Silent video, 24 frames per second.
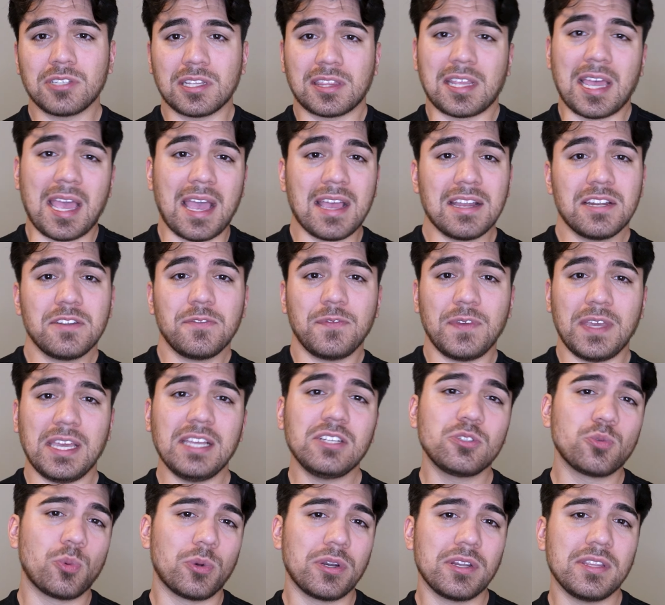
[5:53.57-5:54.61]
at the end of
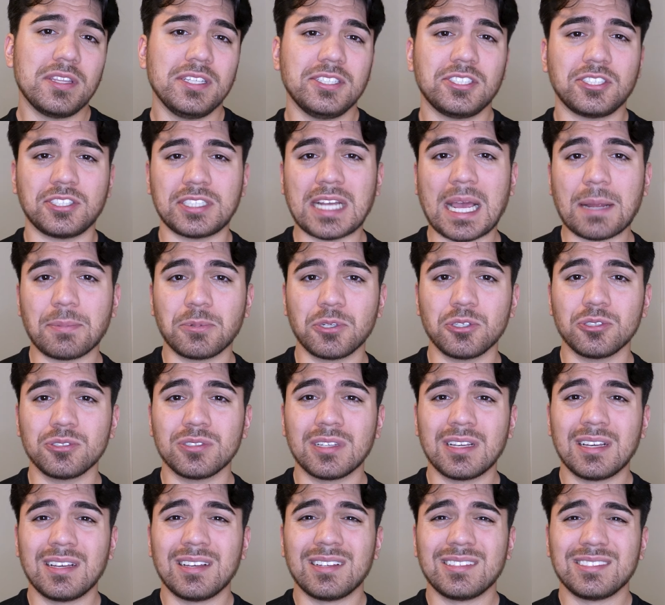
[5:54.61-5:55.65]
each one of these chapters
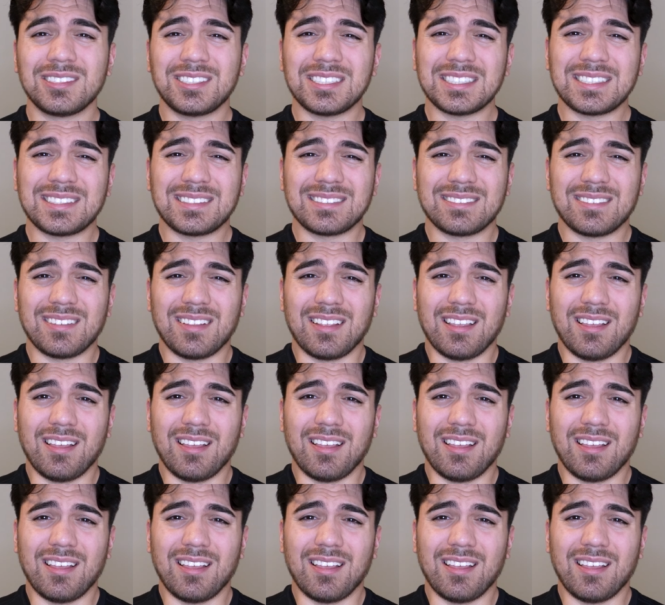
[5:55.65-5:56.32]
just